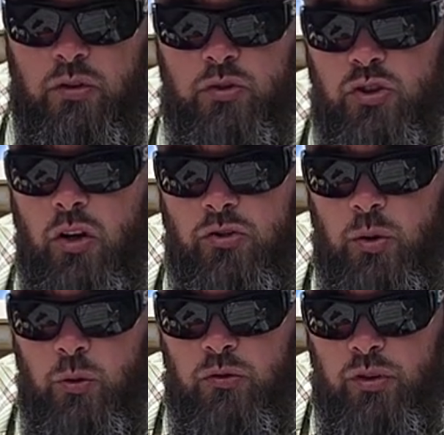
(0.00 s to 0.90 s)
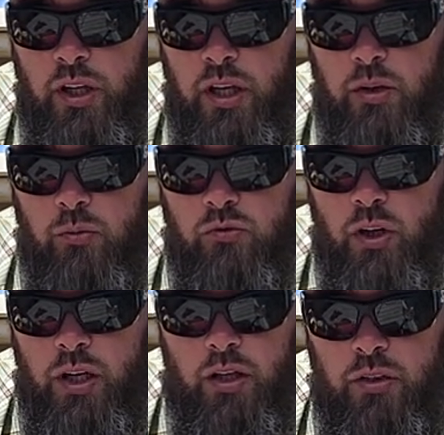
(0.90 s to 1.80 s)
I was stuck somewhere for a day and it was
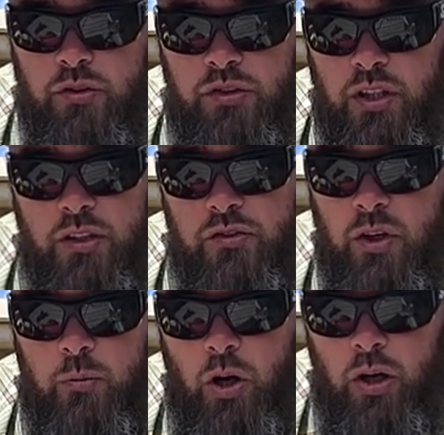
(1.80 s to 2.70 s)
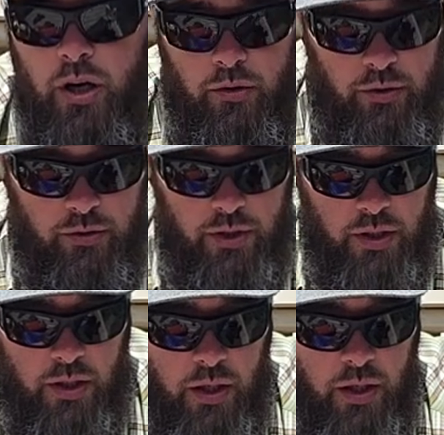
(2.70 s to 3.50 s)
raining, I could have set this up and hung out under it.